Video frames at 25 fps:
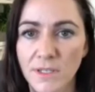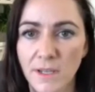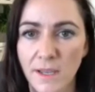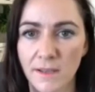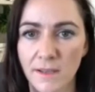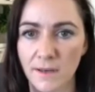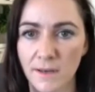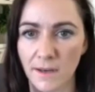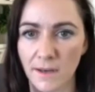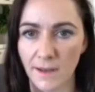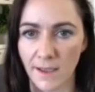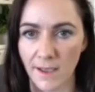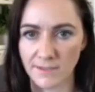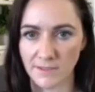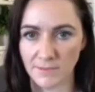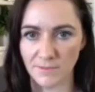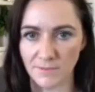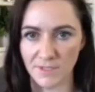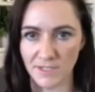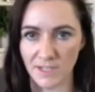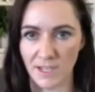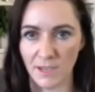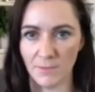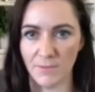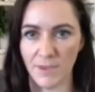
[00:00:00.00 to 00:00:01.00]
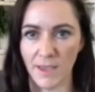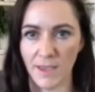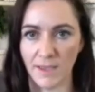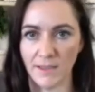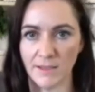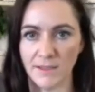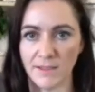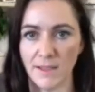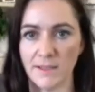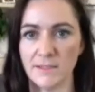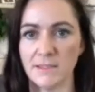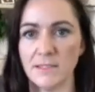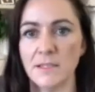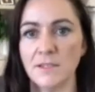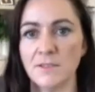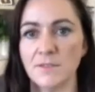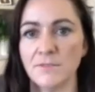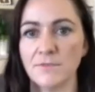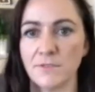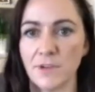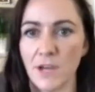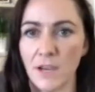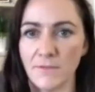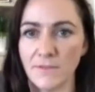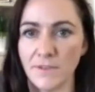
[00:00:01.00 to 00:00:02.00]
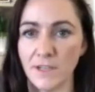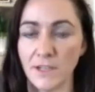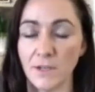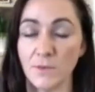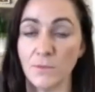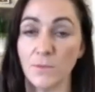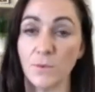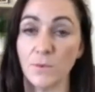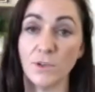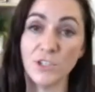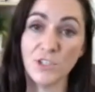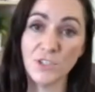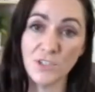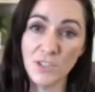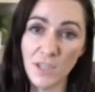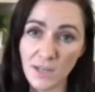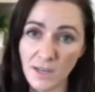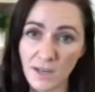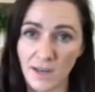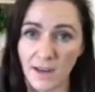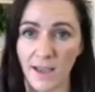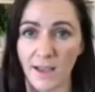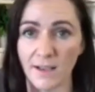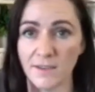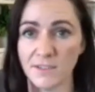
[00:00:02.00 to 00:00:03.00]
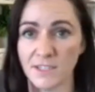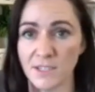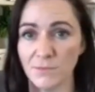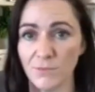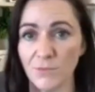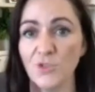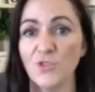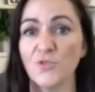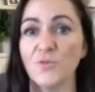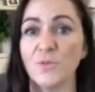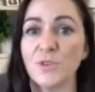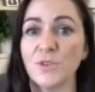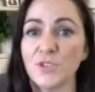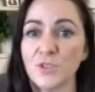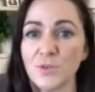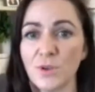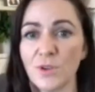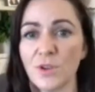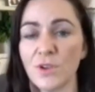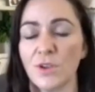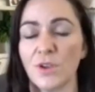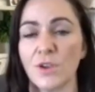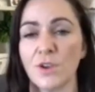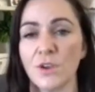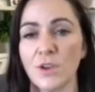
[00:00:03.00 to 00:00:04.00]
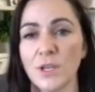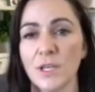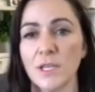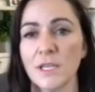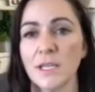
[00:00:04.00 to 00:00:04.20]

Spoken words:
and allows them to get back into that center of gravity, which then allows the movement to occur.